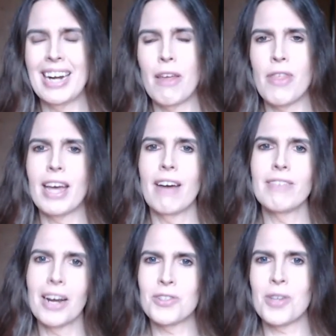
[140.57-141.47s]
And I think I've
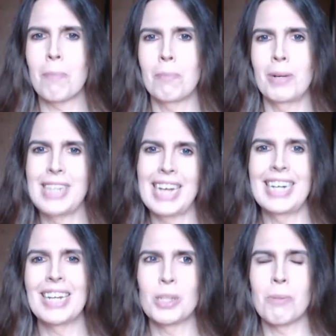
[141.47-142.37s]
got to stop
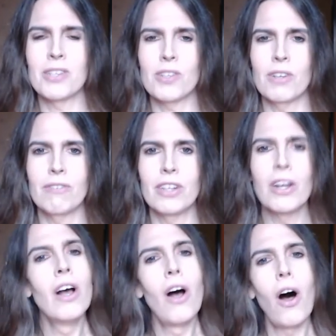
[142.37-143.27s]
pretending to myself
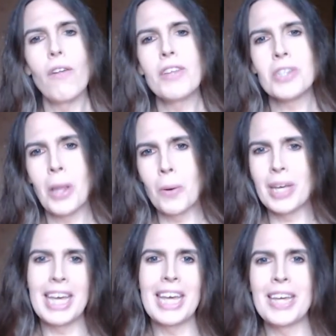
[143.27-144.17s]
that all these low
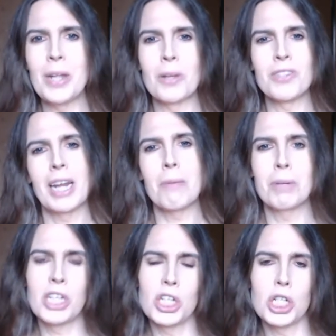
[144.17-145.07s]
key, you know, signing
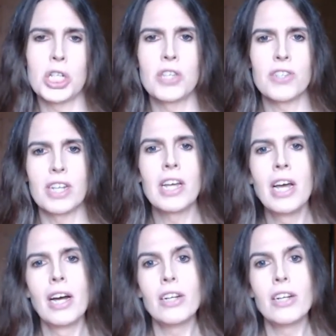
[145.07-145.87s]
petitions and